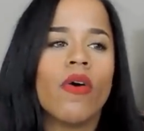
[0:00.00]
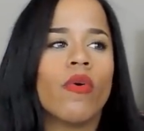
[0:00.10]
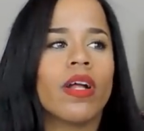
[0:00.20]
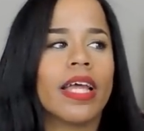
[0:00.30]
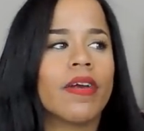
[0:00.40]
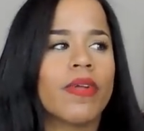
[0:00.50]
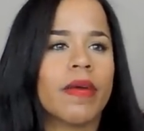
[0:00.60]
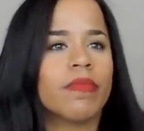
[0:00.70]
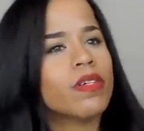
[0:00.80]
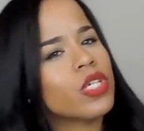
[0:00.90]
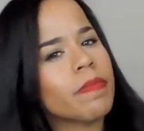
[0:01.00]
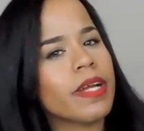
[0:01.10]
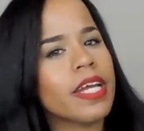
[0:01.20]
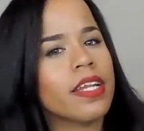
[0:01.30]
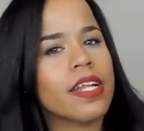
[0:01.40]
or like when i blow dry
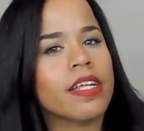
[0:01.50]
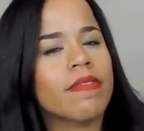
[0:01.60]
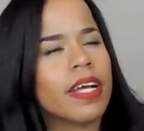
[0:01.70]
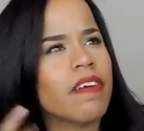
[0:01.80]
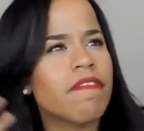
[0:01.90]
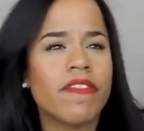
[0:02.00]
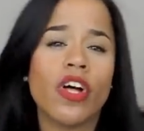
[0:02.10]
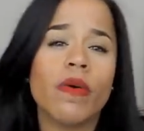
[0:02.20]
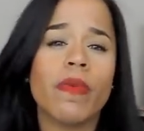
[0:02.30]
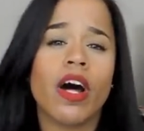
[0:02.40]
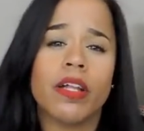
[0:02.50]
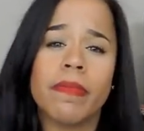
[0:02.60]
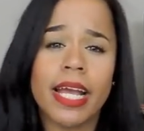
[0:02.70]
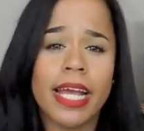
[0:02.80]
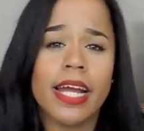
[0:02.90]
my hair they leave like a film
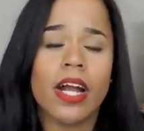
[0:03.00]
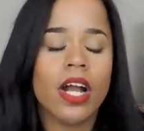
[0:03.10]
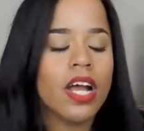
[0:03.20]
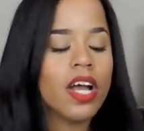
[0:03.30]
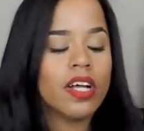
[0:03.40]
on my hair